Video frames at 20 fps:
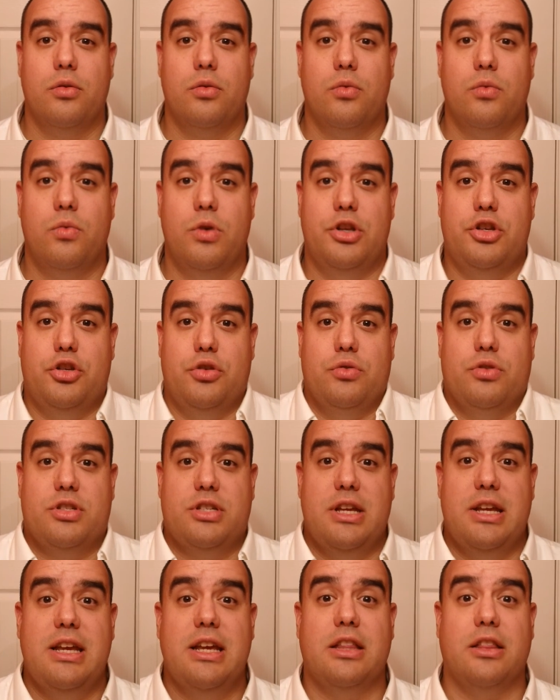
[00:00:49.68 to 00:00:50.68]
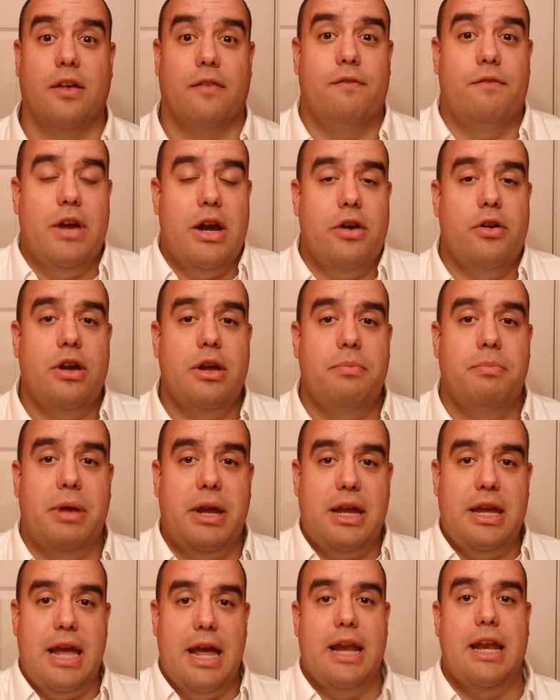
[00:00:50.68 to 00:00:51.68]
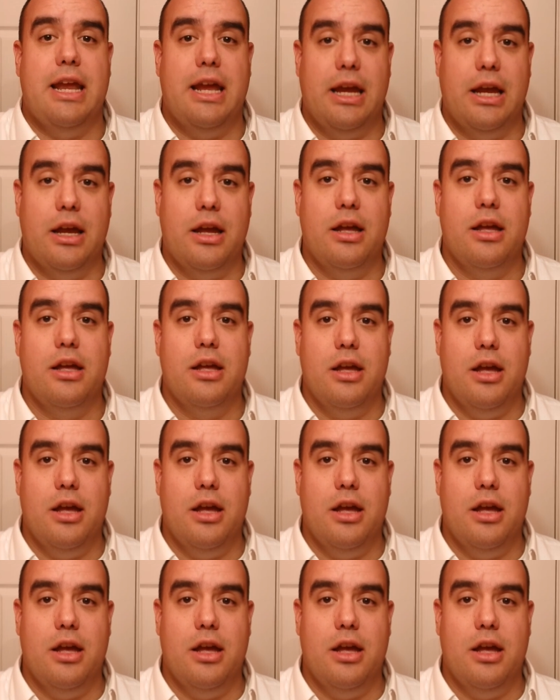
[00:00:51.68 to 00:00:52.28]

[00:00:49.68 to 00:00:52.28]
which you see at the very beginning